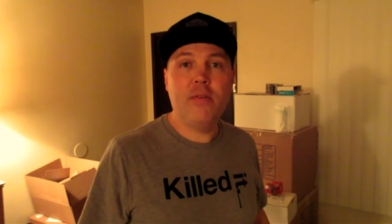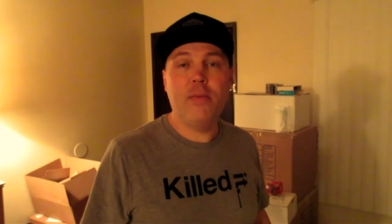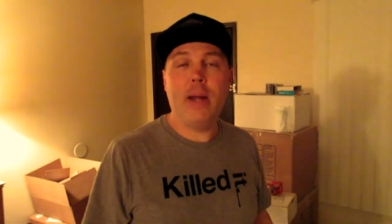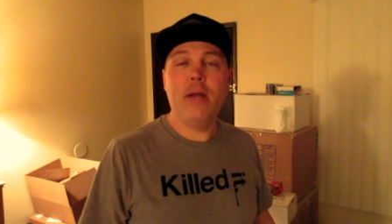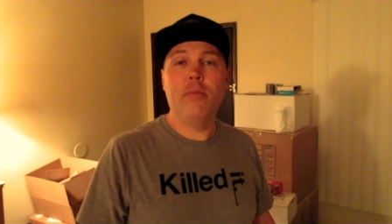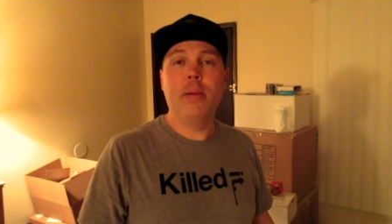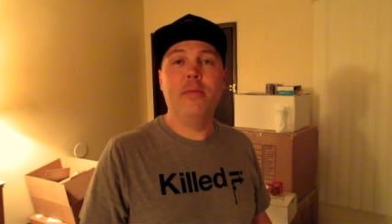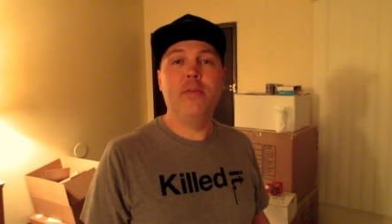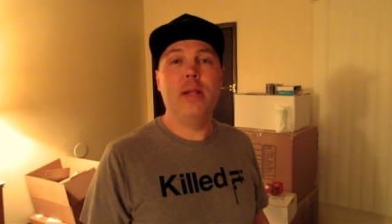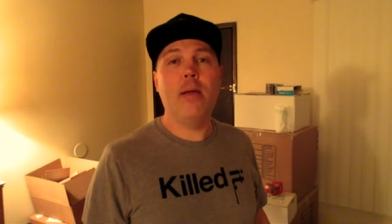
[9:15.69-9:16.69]
everybody.
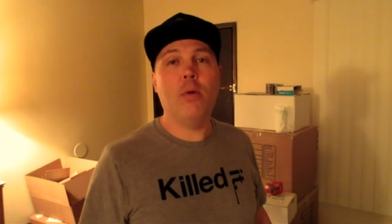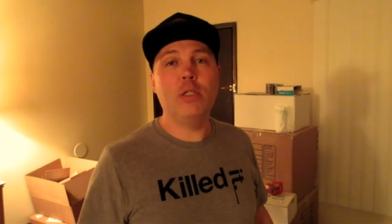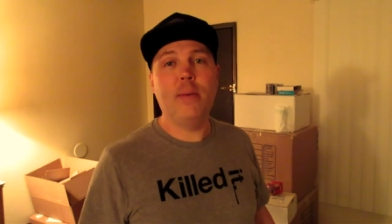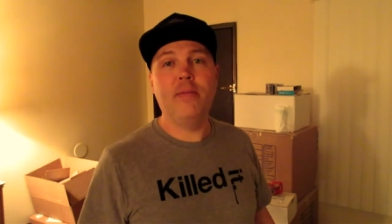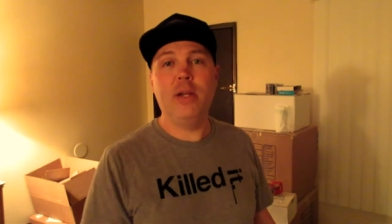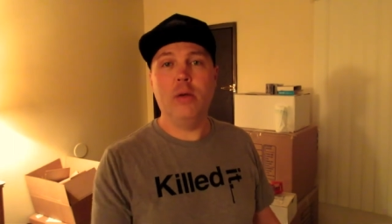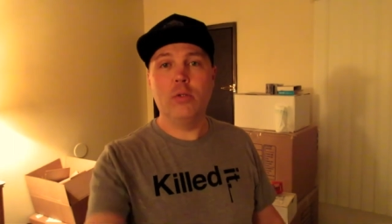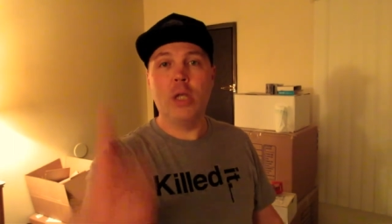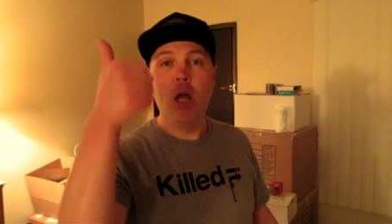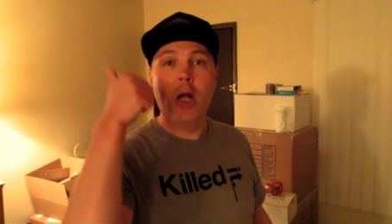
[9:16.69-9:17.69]
Remember if you like watching my
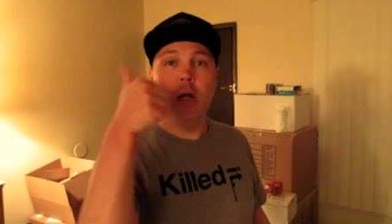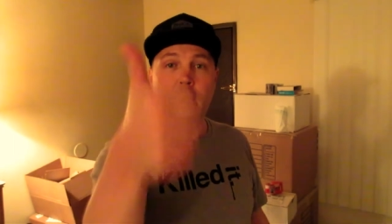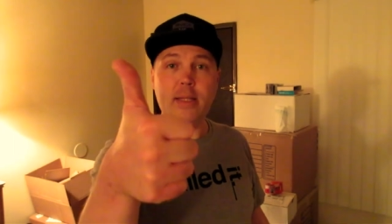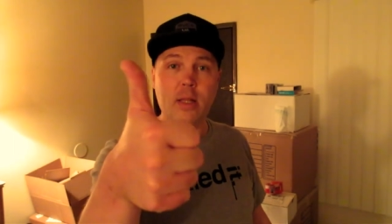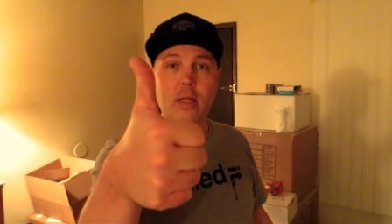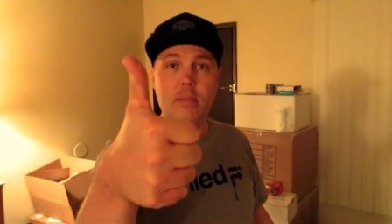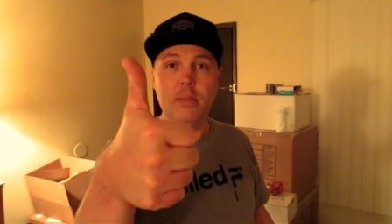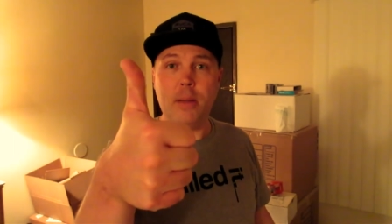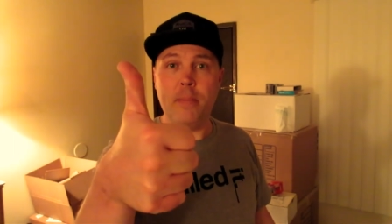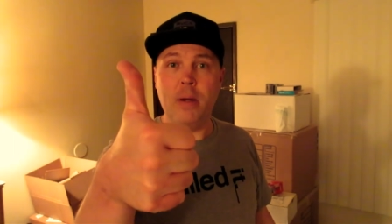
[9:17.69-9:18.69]
videos, click the
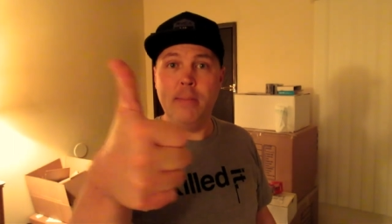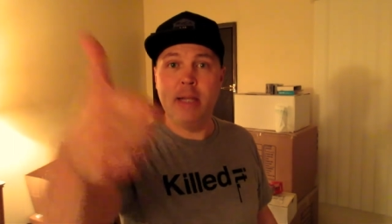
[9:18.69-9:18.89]
thumbs up button.